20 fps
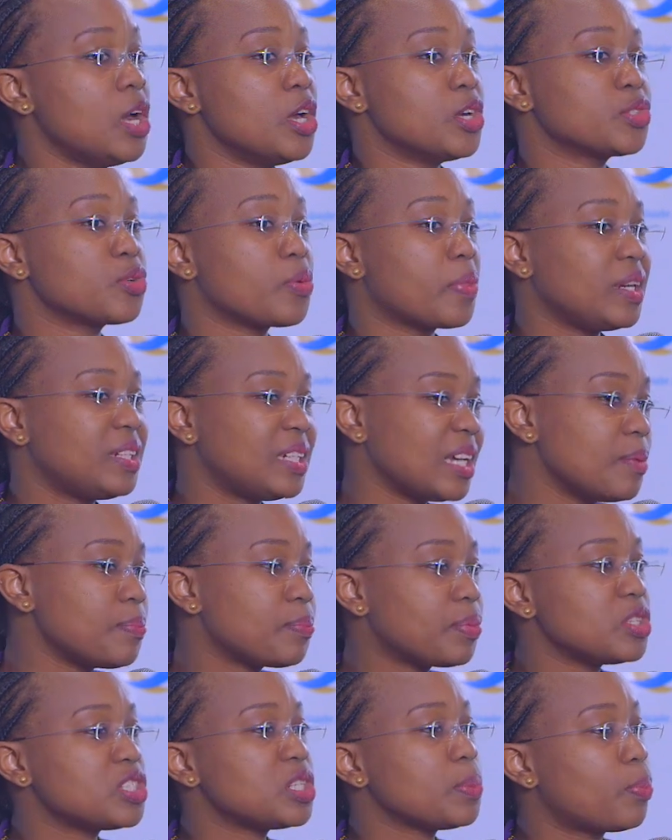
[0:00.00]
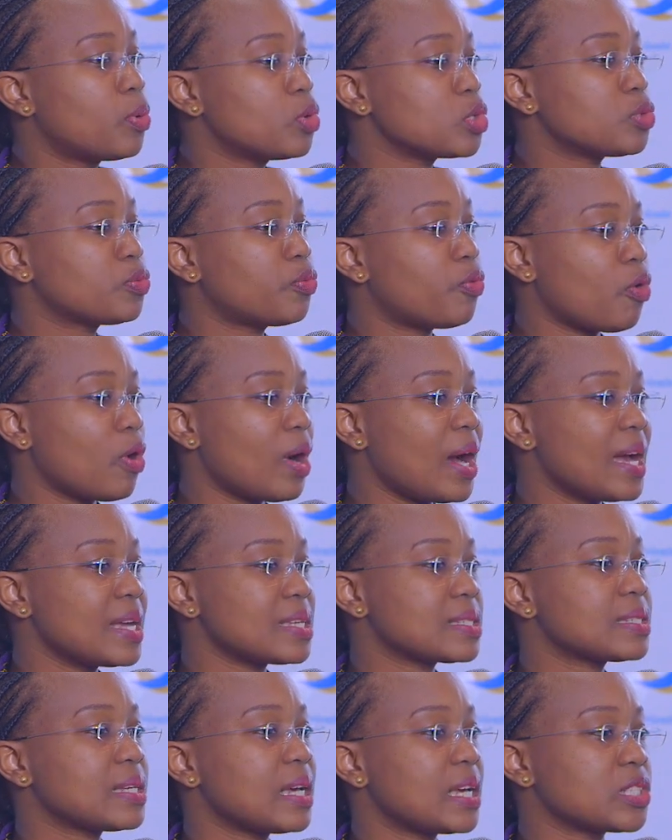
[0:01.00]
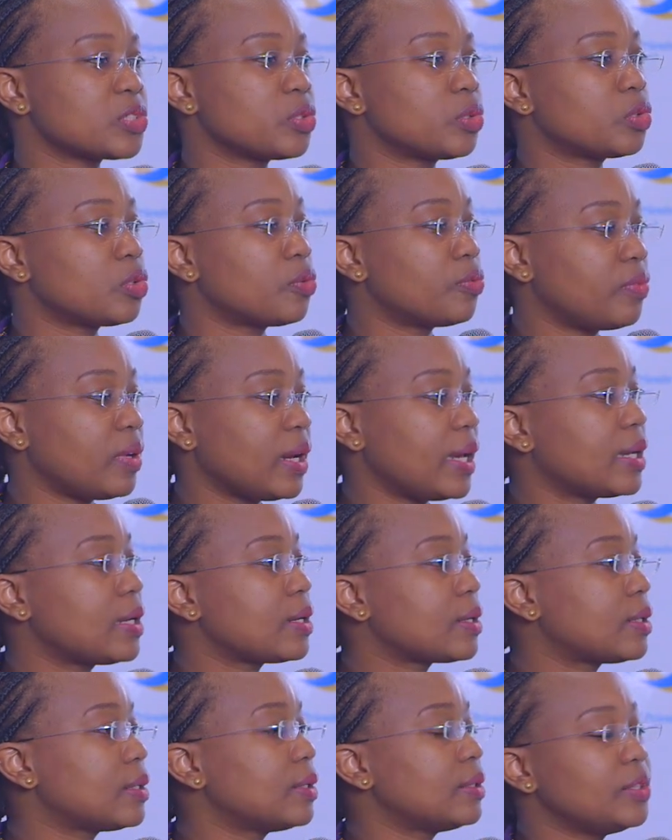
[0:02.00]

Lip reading: So the 10 principles for us are sort of like